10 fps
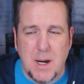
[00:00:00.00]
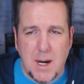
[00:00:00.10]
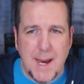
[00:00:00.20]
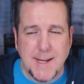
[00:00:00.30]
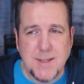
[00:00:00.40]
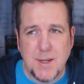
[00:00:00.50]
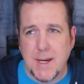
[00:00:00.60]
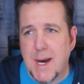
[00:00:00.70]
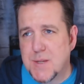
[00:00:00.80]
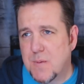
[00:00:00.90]
Uh, I can tell you
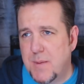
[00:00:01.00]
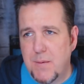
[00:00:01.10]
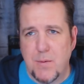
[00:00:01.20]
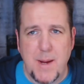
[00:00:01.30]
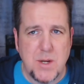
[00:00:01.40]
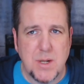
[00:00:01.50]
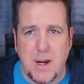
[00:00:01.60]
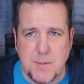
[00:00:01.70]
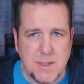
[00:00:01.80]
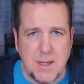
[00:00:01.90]
guys from the information
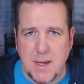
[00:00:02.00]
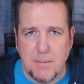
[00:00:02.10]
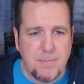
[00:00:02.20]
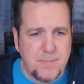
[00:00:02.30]
I'm seeing,